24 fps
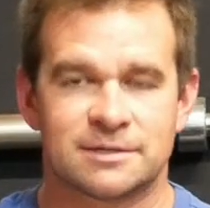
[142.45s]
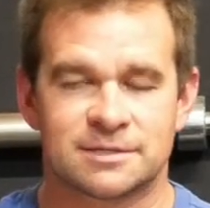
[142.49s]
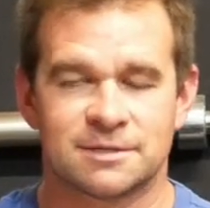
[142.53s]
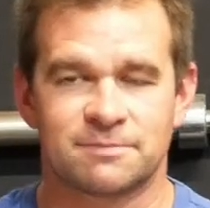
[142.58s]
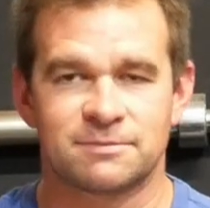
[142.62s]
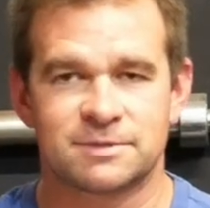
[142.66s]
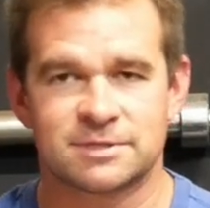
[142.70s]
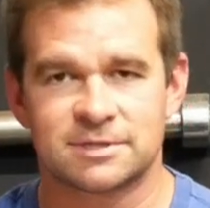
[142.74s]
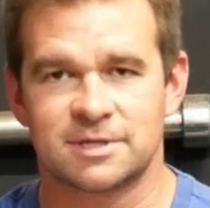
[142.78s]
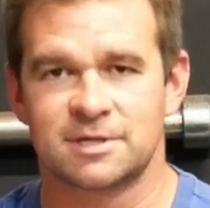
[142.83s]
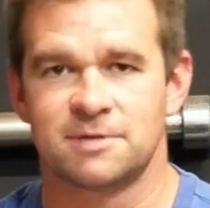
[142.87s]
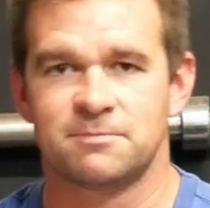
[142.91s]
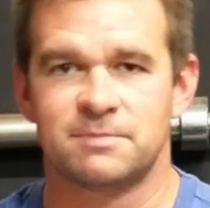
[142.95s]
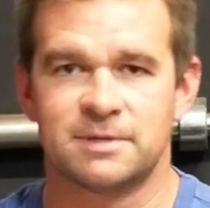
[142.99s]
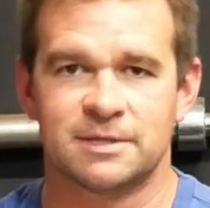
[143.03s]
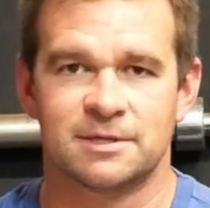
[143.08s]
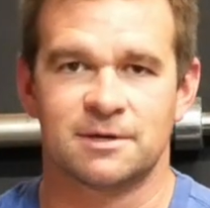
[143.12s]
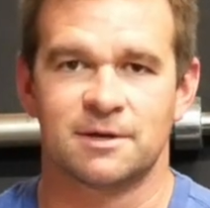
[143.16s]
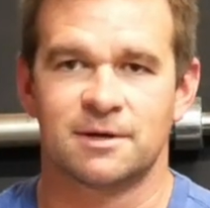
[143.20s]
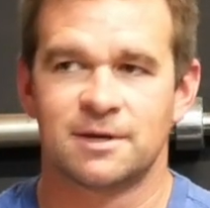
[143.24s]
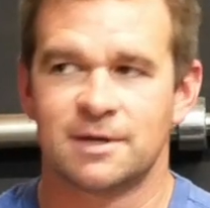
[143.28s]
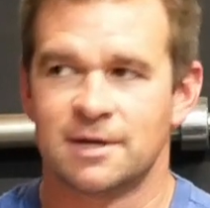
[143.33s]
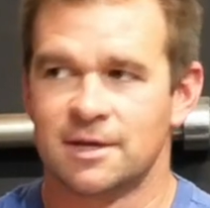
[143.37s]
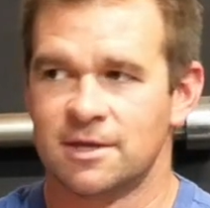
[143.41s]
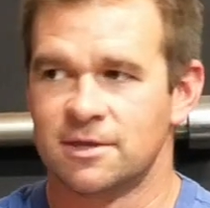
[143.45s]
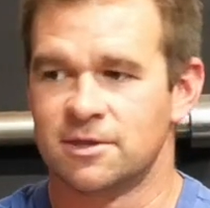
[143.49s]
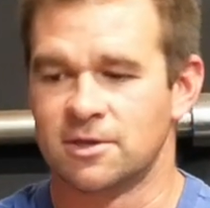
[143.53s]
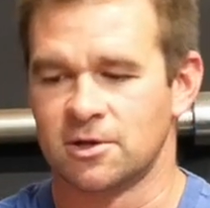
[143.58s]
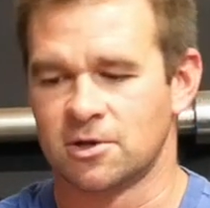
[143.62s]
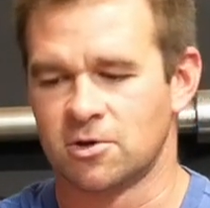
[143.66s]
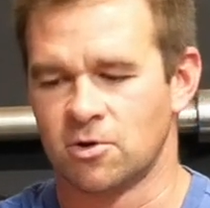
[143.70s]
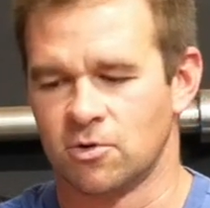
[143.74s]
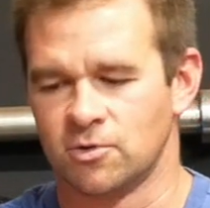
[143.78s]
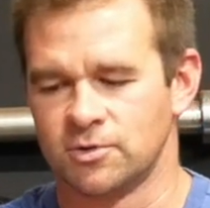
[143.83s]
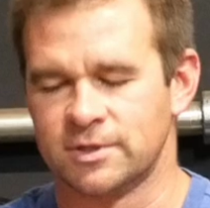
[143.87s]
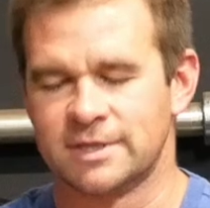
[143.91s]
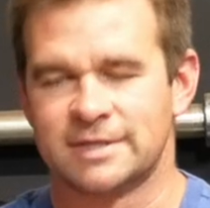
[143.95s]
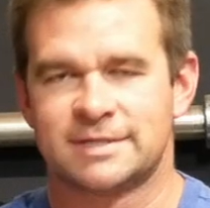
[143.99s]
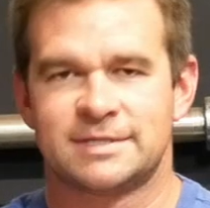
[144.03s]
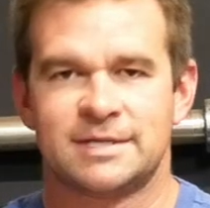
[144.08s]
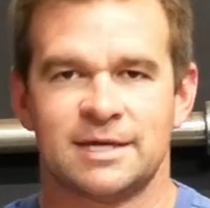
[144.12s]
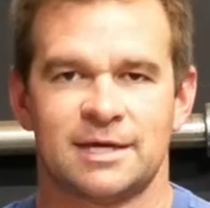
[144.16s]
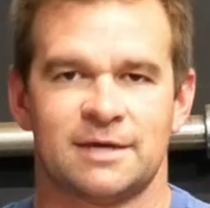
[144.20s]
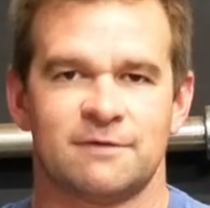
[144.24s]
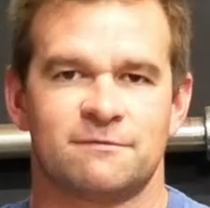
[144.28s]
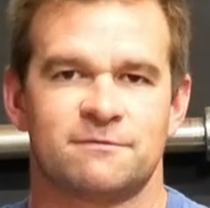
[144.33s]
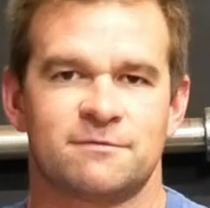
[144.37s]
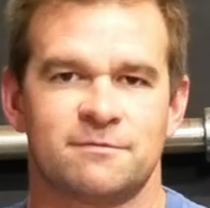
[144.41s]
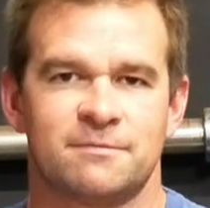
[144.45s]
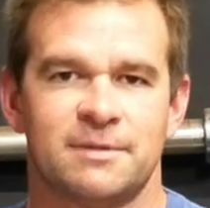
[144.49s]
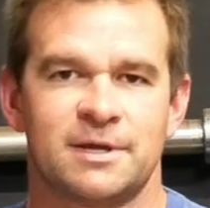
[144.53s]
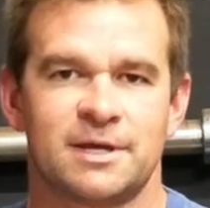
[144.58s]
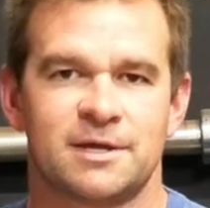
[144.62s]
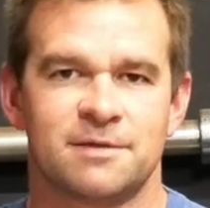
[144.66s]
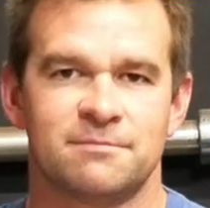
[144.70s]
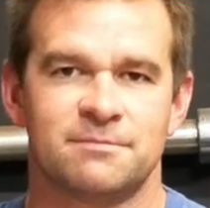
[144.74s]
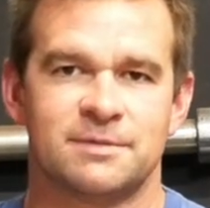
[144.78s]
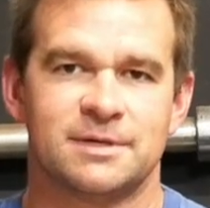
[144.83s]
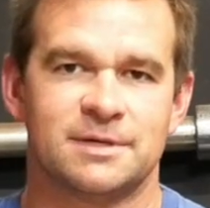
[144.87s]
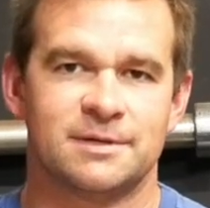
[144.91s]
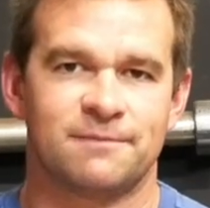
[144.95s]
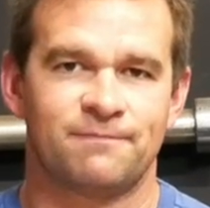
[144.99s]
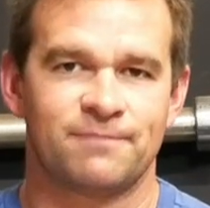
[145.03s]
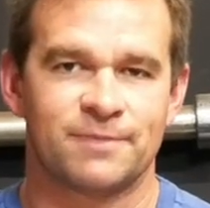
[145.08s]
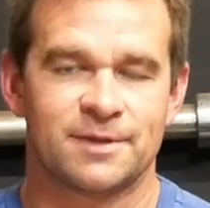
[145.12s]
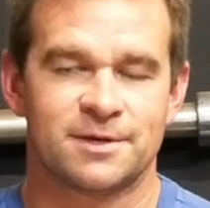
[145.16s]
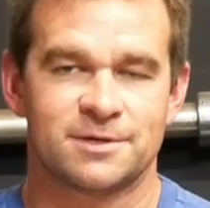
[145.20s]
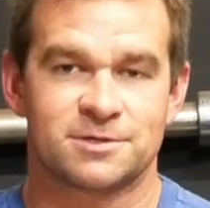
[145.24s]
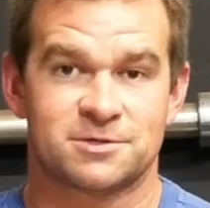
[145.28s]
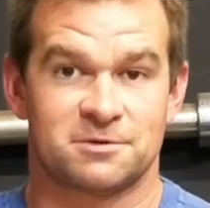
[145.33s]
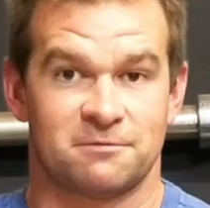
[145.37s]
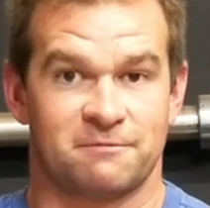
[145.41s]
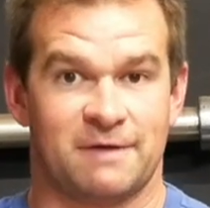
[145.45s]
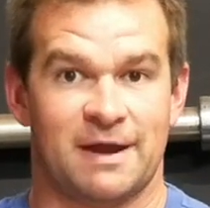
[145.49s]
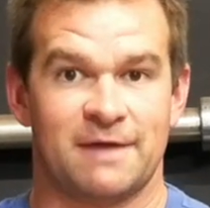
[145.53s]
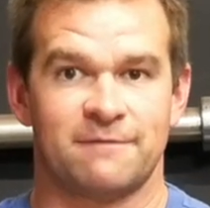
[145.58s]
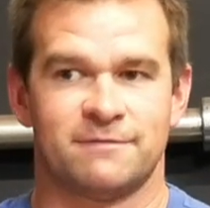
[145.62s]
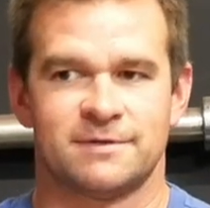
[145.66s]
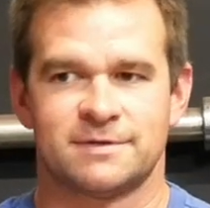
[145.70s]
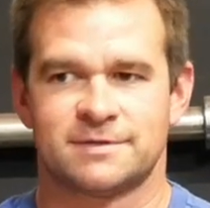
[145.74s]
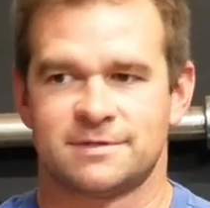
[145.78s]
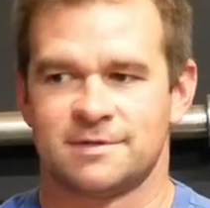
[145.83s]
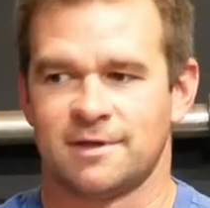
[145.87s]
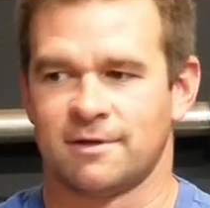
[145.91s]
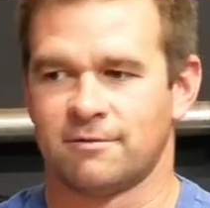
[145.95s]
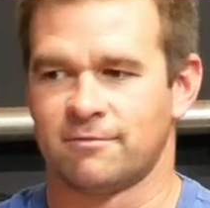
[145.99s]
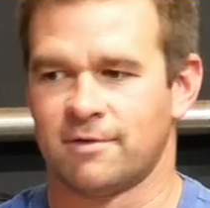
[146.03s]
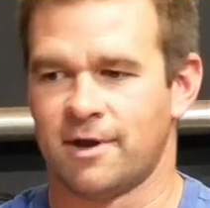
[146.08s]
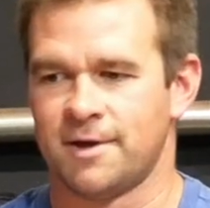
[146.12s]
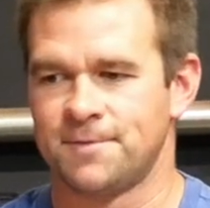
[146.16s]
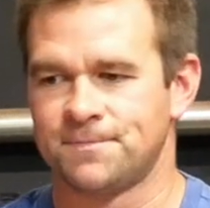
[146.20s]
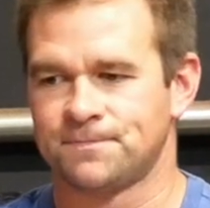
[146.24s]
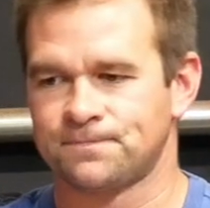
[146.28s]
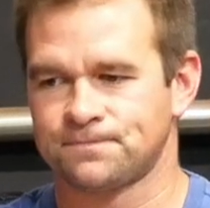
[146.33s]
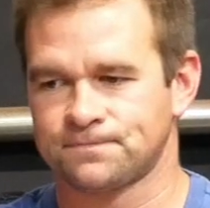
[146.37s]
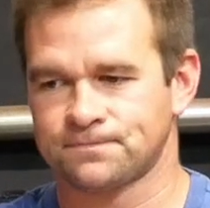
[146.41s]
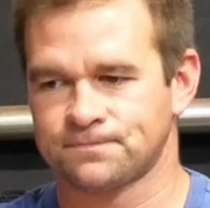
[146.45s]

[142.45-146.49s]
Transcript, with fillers: Something's going to be the golden ticket for making me survive this thing, right?